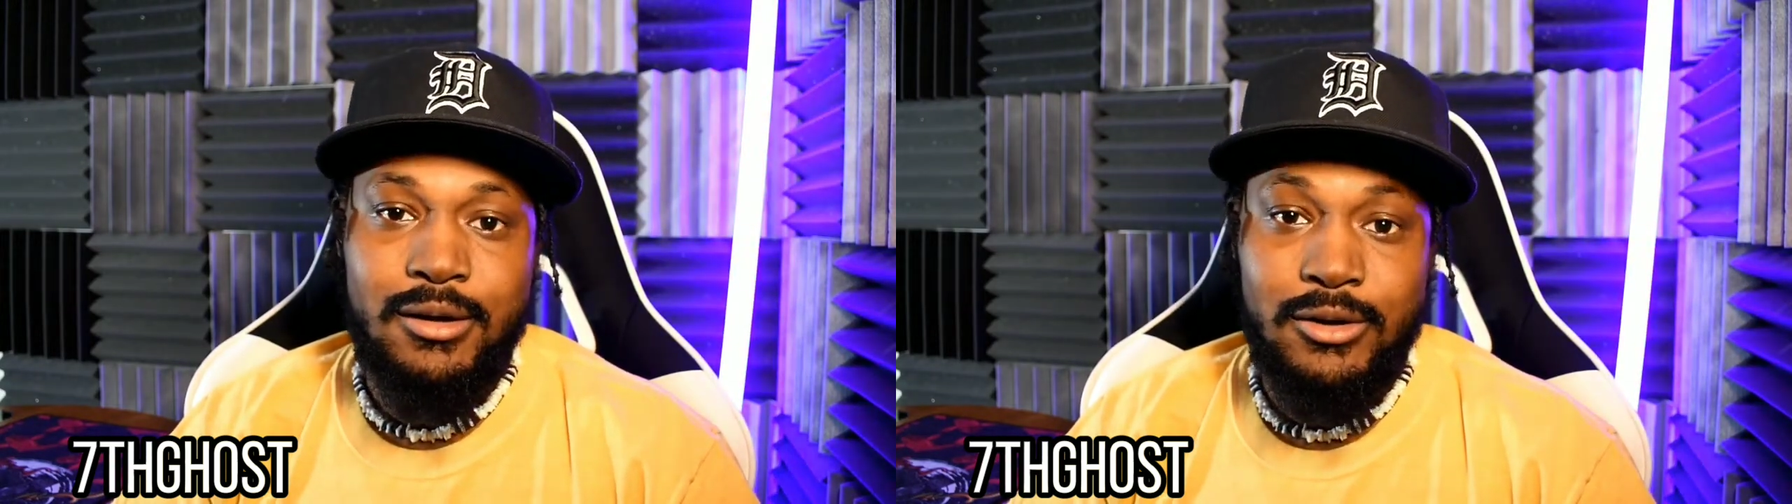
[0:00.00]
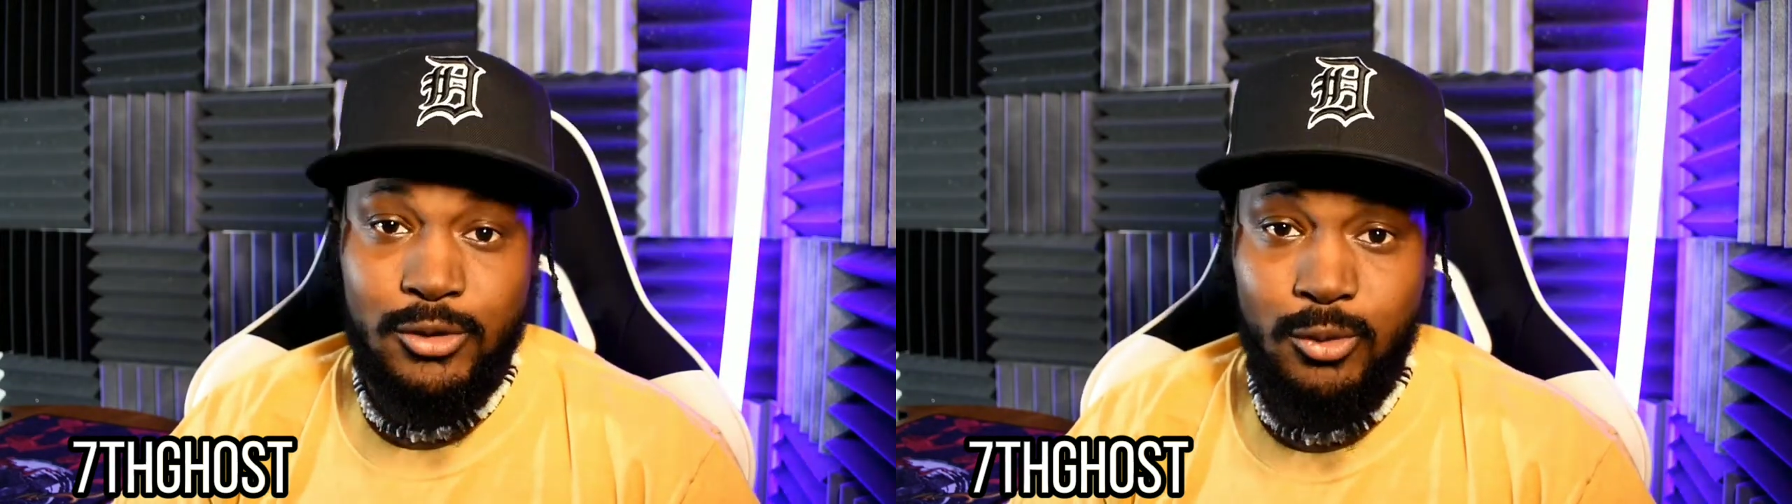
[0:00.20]

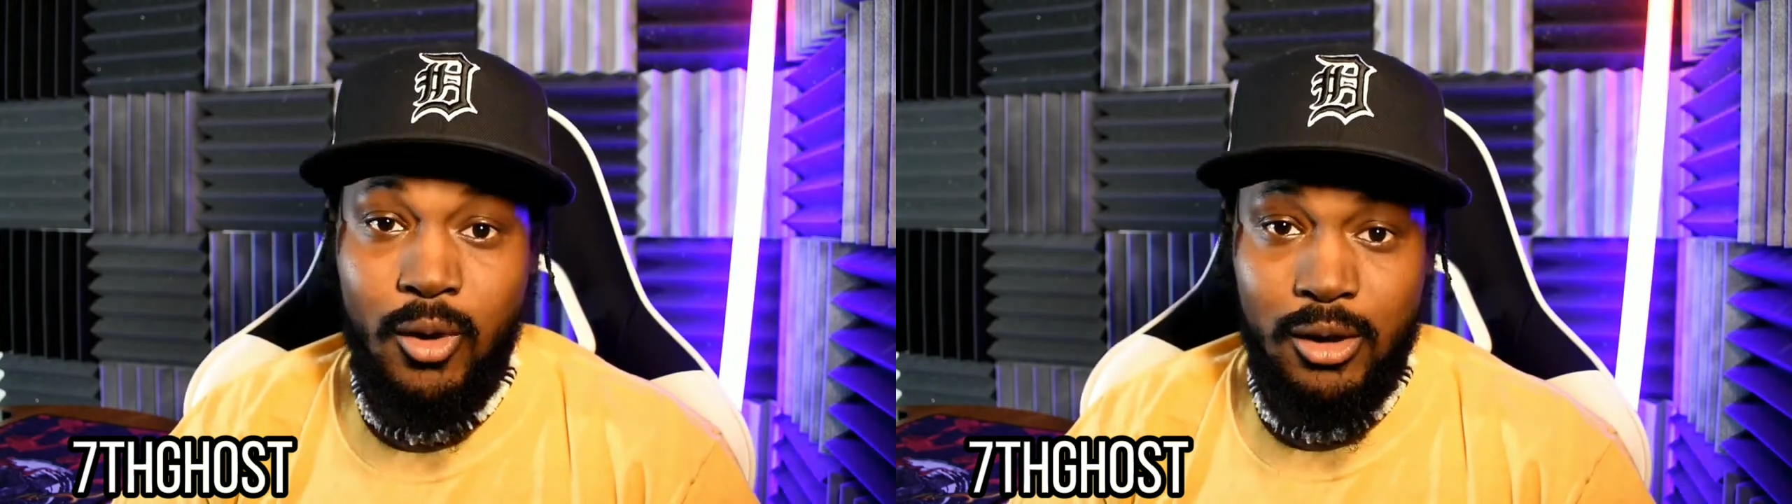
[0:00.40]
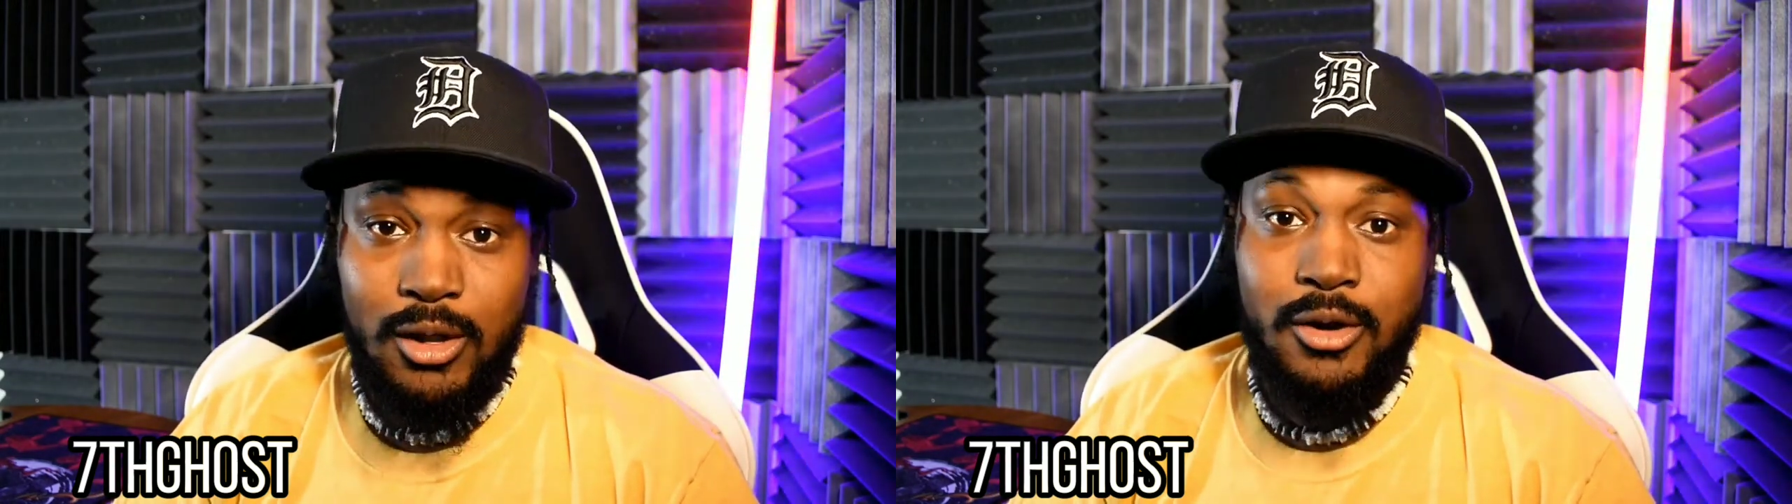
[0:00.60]
you
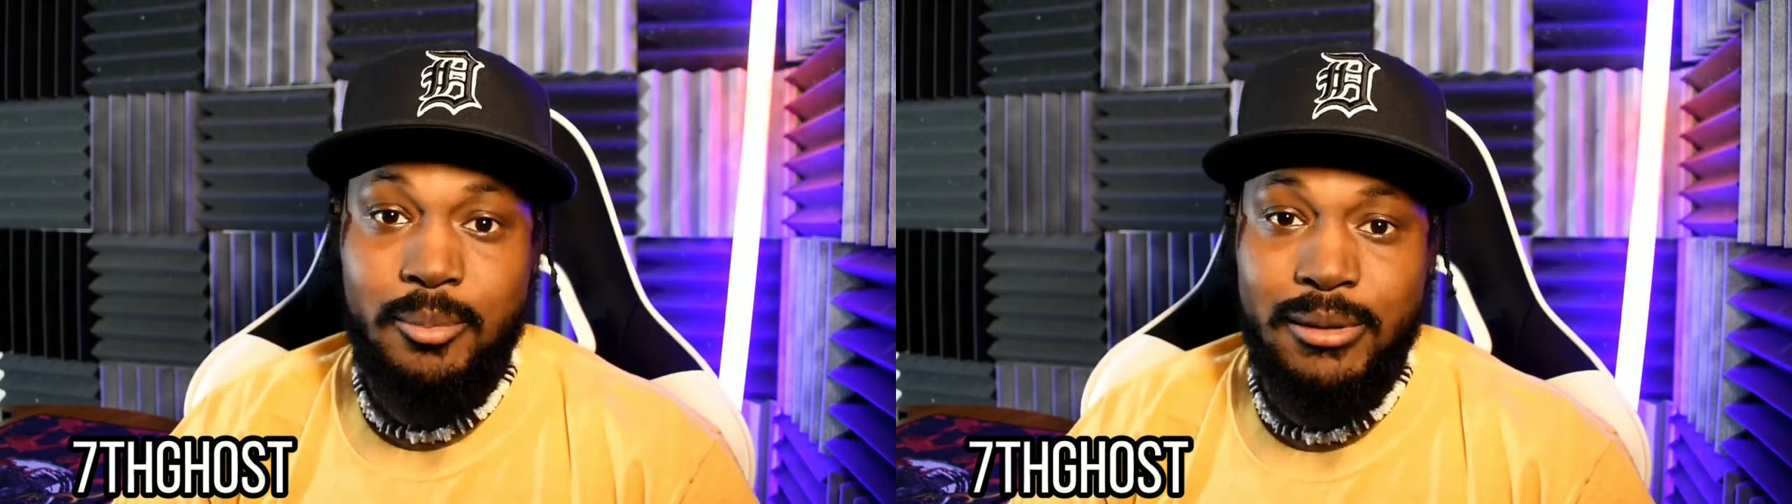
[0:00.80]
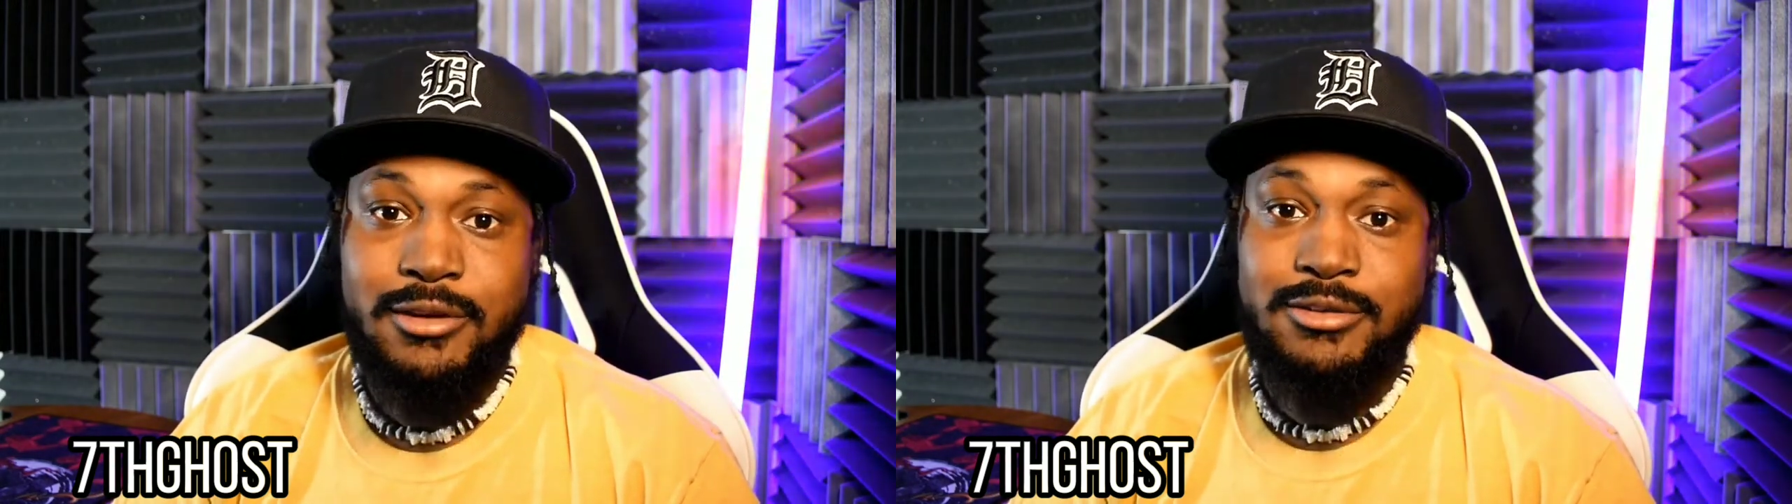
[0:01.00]
all are
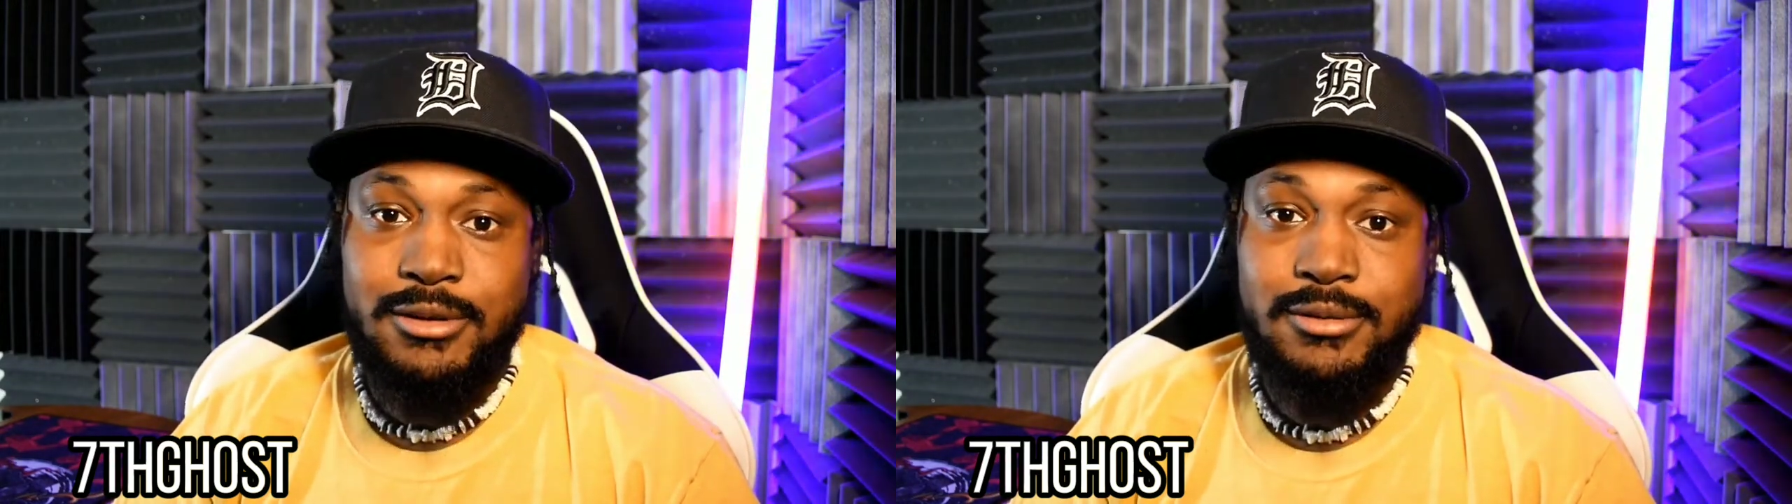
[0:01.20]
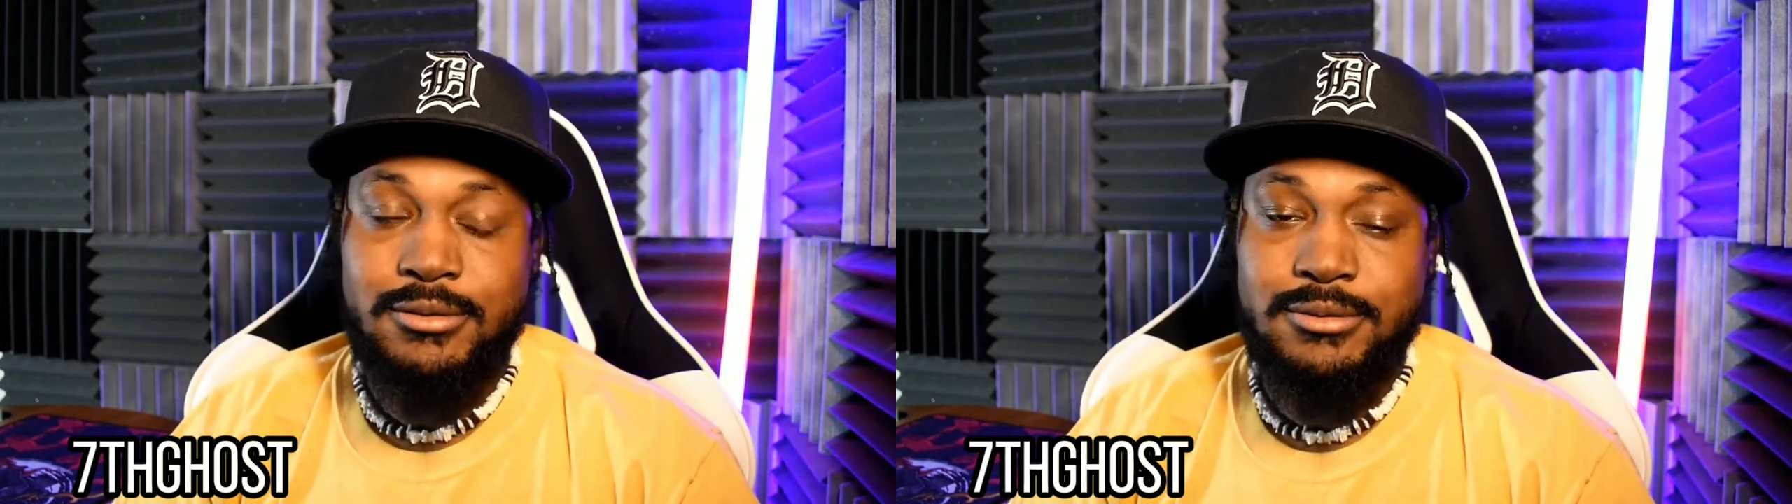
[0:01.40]
a
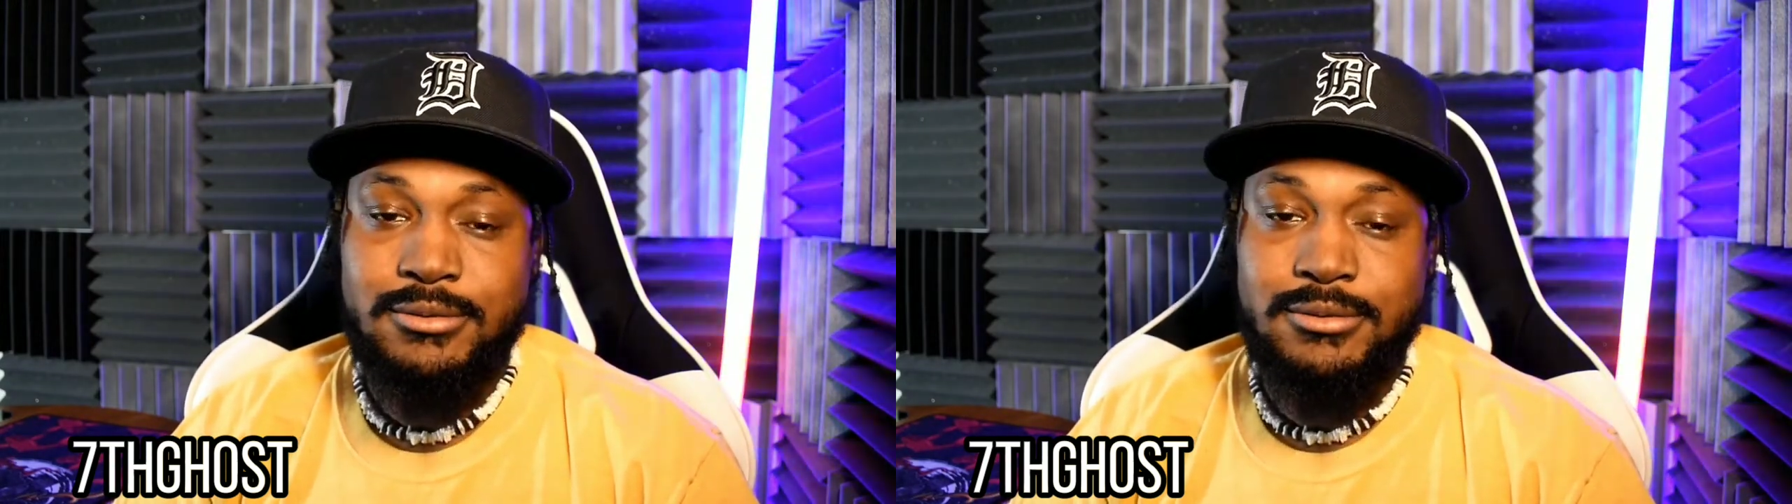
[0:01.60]
blessing.